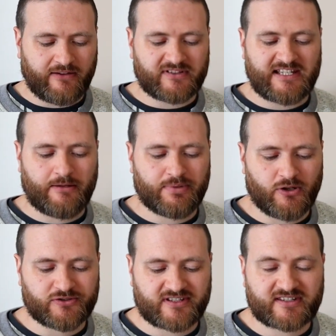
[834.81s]
for
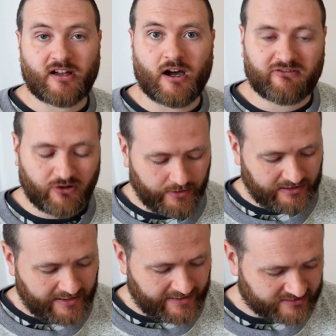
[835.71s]
tadpoles to start
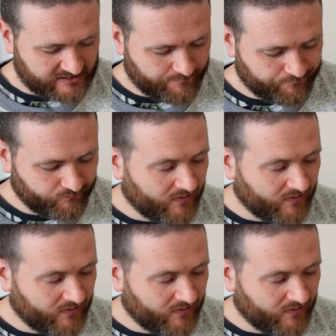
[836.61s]
growing legs?